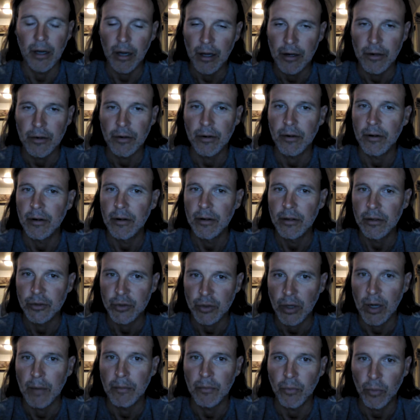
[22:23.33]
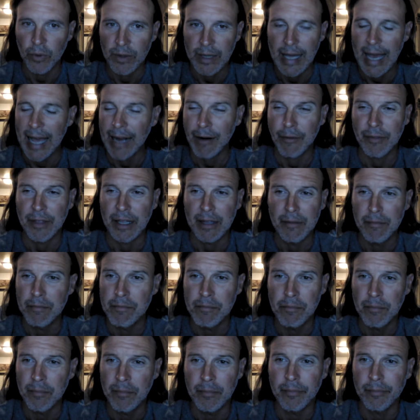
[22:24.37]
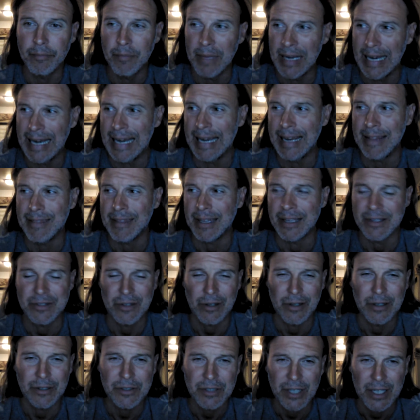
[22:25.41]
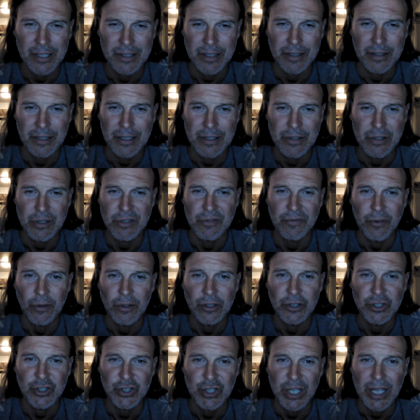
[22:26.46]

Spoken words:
I don't think anything's going to change. I think he's just full of shit. He's just talking about